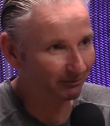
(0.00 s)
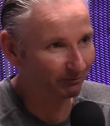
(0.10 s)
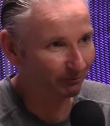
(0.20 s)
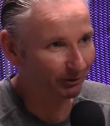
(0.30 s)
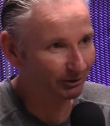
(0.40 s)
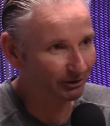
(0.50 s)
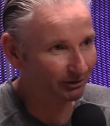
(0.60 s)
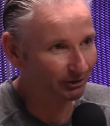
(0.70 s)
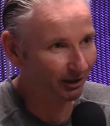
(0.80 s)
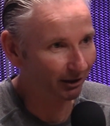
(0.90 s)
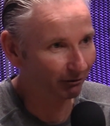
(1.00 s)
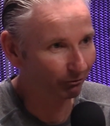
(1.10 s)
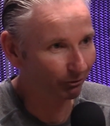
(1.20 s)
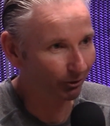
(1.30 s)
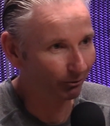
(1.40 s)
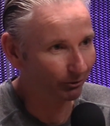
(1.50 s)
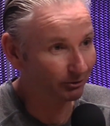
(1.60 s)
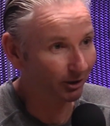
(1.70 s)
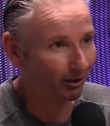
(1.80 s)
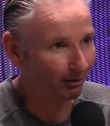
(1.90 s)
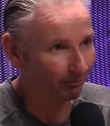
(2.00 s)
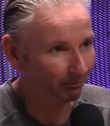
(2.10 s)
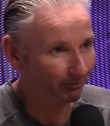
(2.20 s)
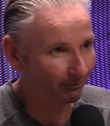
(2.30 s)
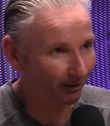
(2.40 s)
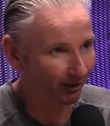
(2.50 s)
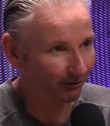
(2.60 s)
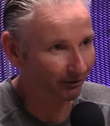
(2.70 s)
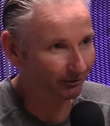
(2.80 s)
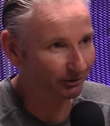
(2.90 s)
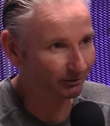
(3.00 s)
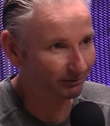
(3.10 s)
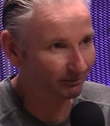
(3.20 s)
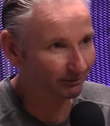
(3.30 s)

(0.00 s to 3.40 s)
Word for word: first and second floor with Tom on those